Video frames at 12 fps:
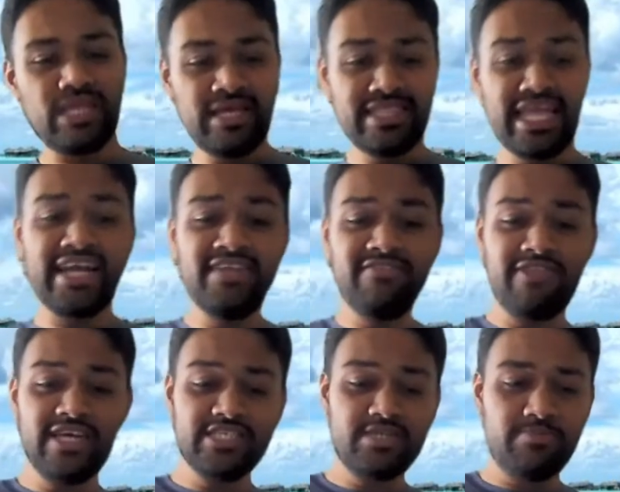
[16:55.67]
that
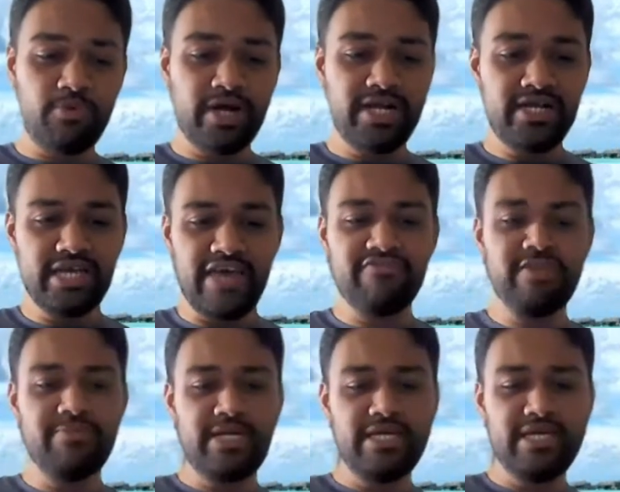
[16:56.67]
inflection point,
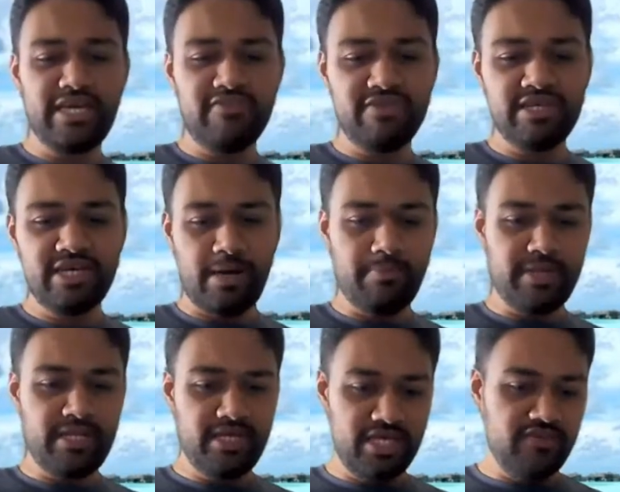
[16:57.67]
every
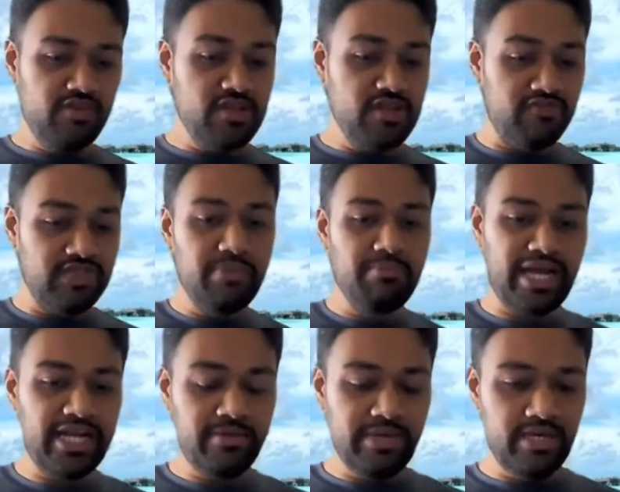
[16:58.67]
company, even if they
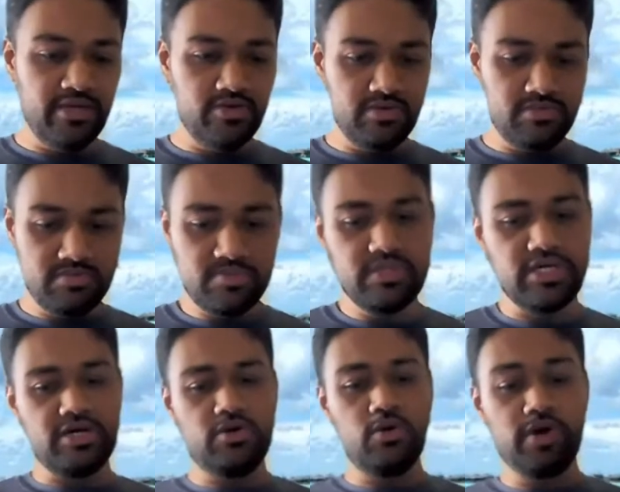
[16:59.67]
might be
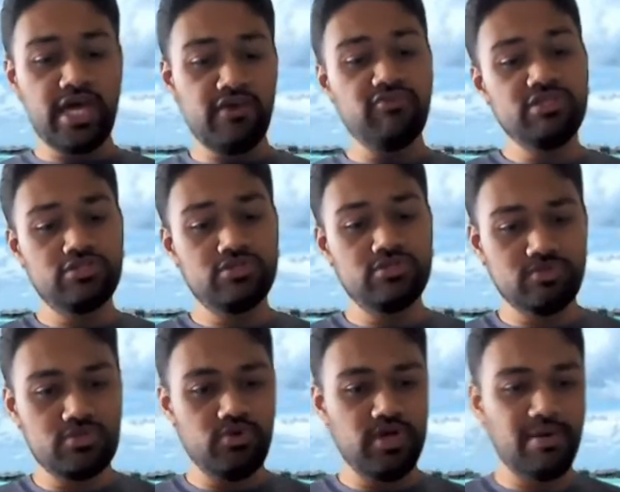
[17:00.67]
okay with
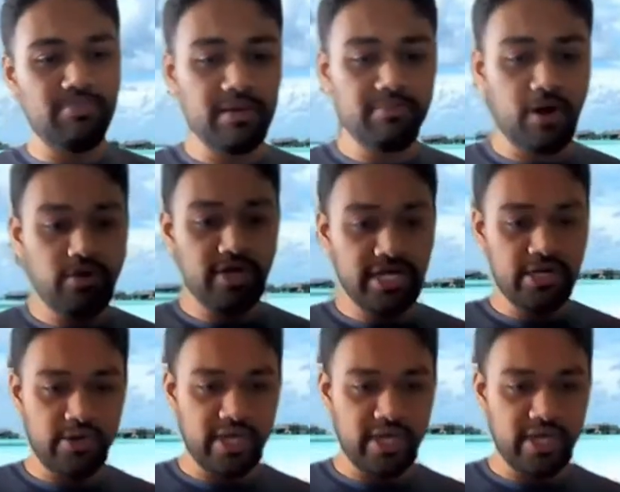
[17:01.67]
doing a bug bounty today,